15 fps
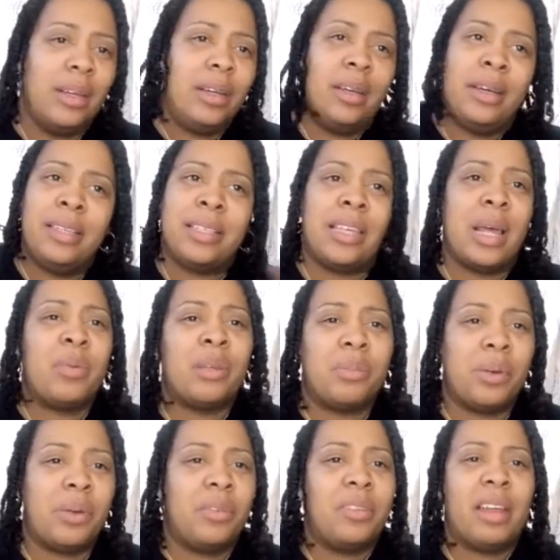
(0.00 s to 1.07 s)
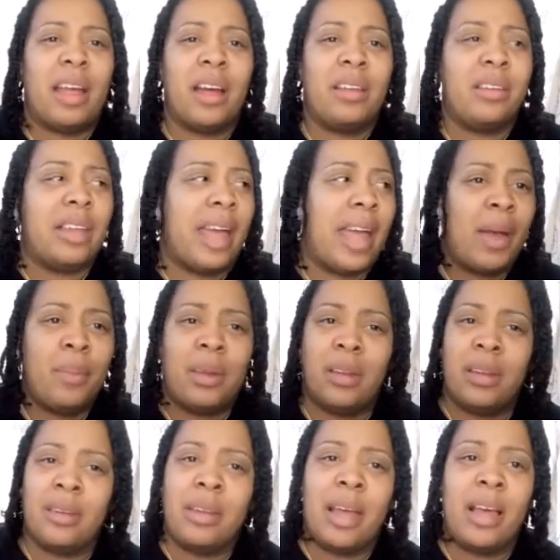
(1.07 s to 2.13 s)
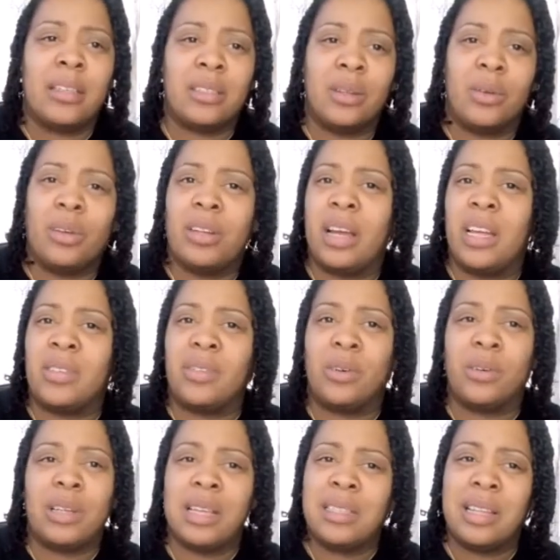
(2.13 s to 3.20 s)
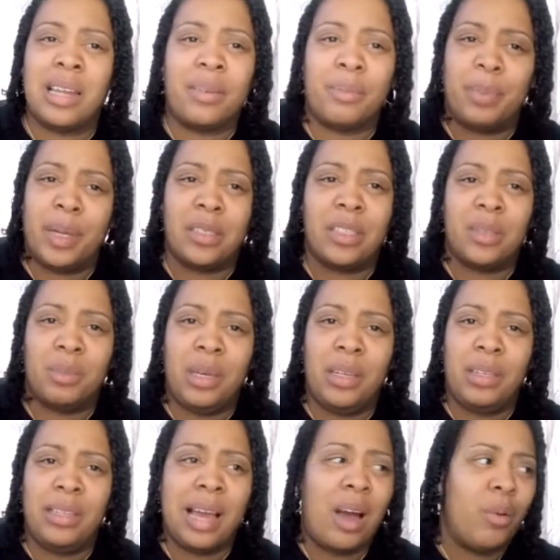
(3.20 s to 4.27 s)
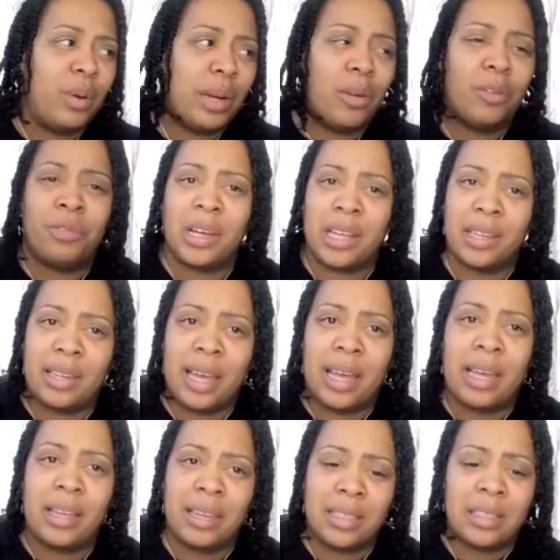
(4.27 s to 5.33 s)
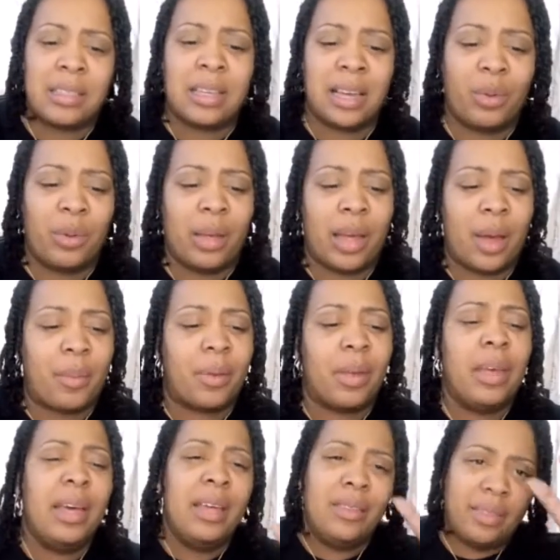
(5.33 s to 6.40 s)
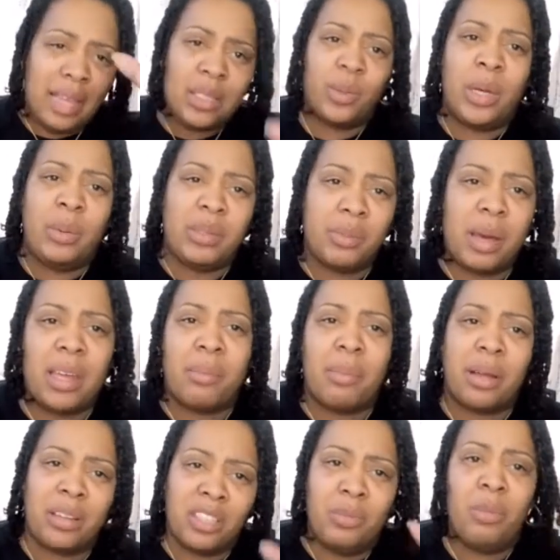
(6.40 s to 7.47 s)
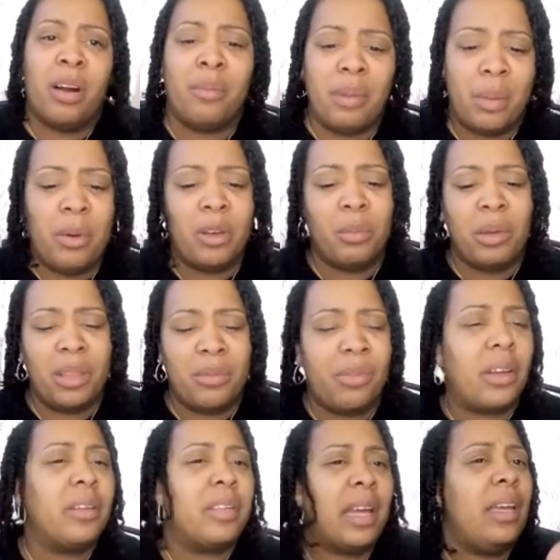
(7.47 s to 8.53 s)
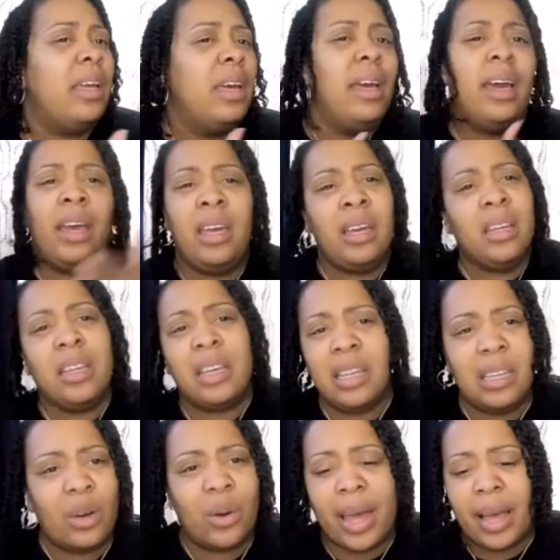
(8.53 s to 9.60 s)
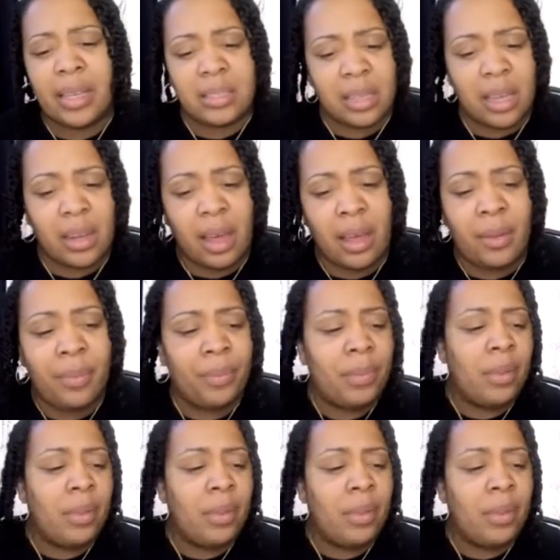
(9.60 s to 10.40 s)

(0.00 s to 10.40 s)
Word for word: He said they was up there dabbing and dancing on the dance floor. That's not a business meeting. Y'all went on a fucking date. That's exactly what happened. That's what he was mad about. That she brought her mom on a motherfucking date and he couldn't get no ass that night.